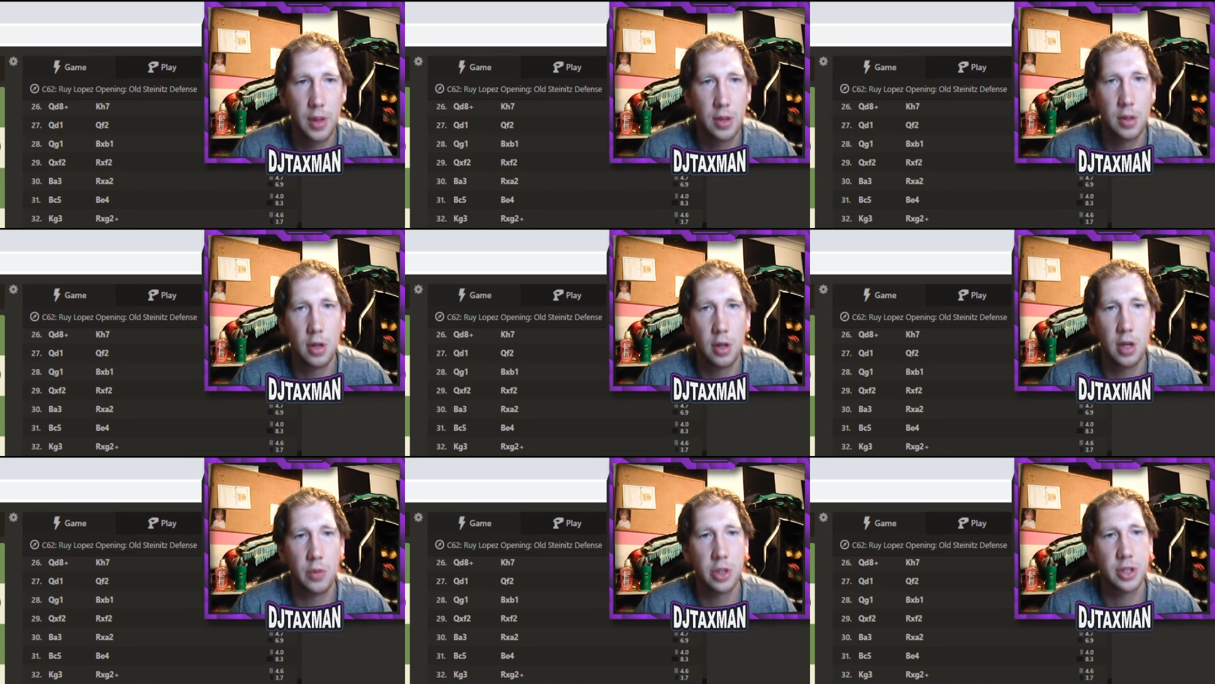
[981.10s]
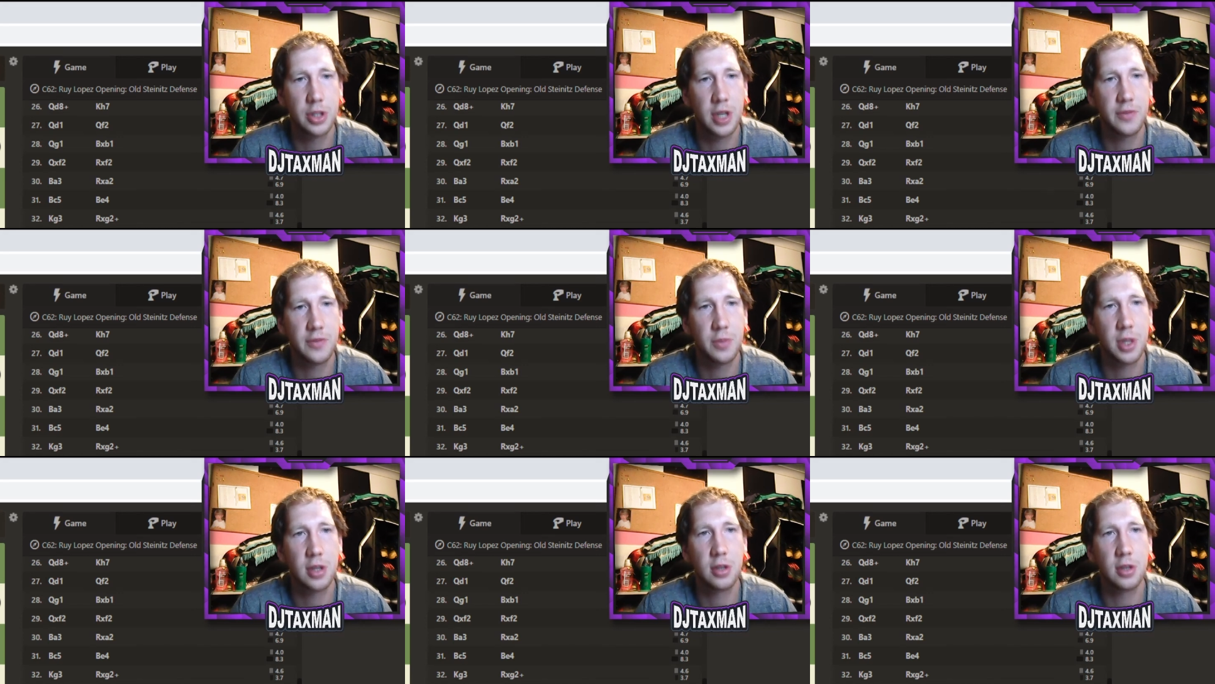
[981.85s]
Alright, we're just going to have
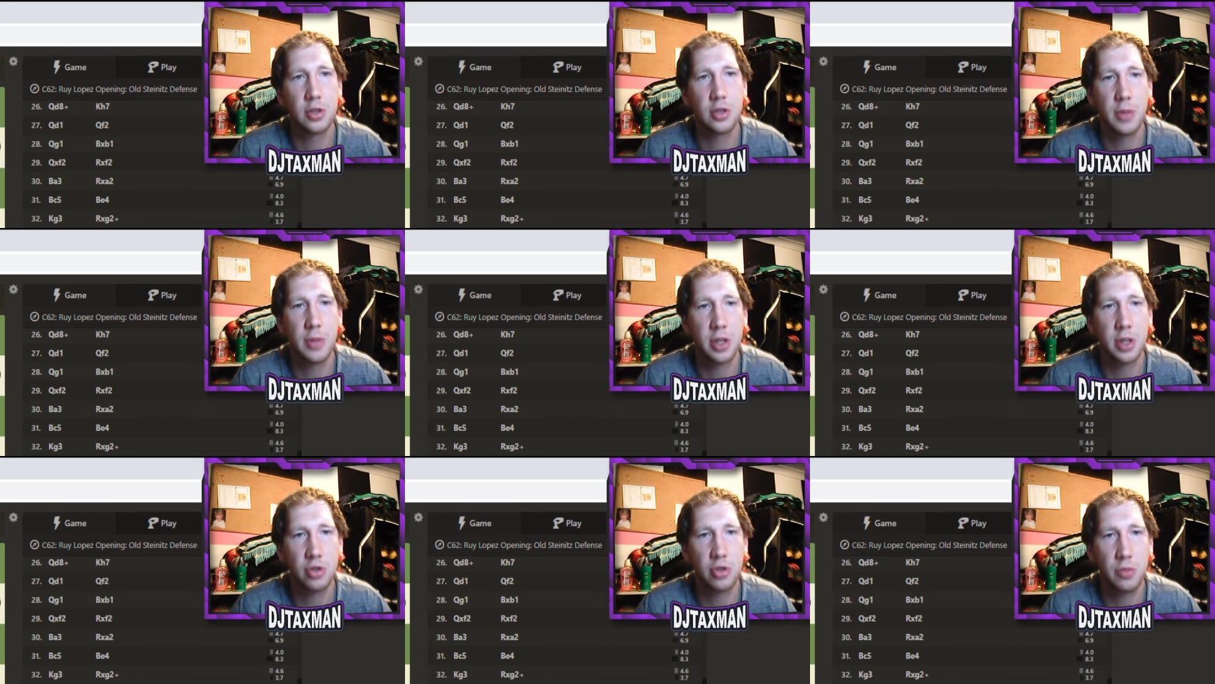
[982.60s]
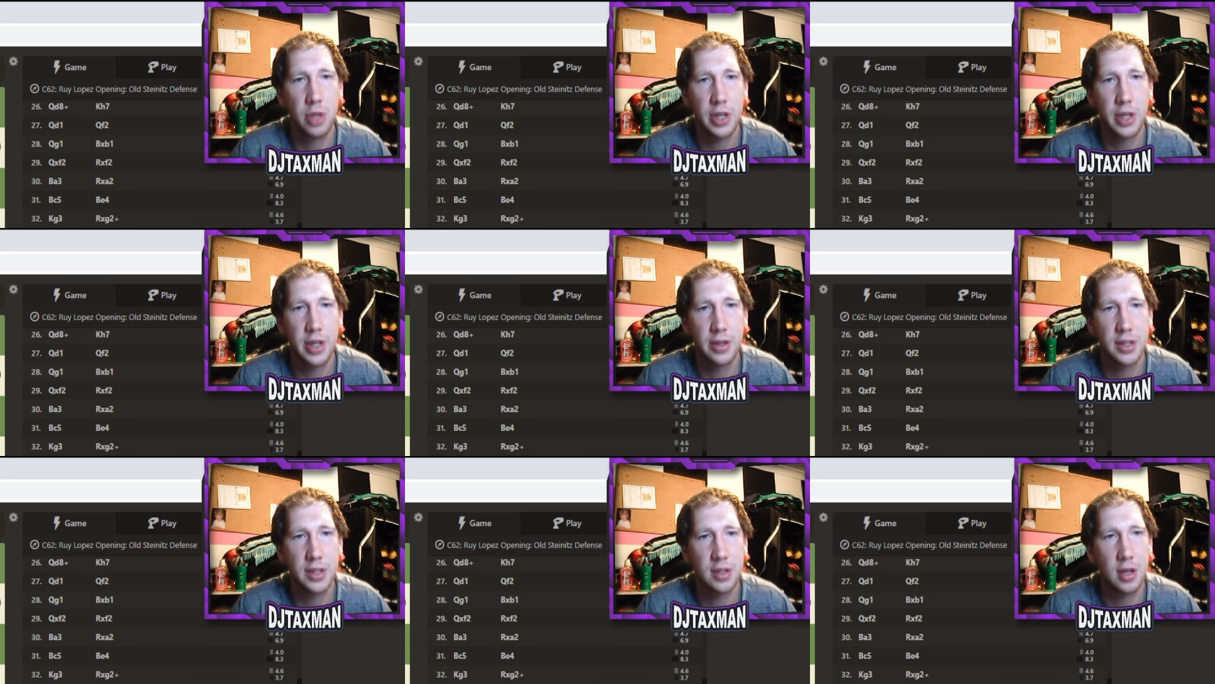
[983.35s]
to try and make a strong play down this
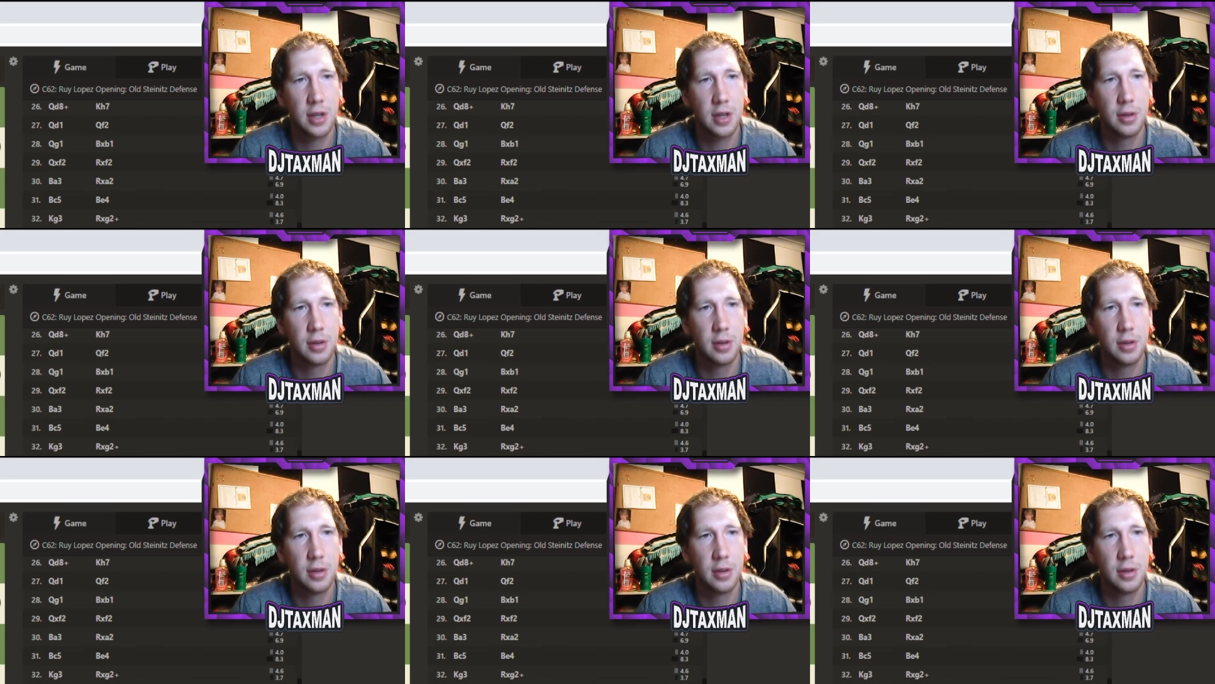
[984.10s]
side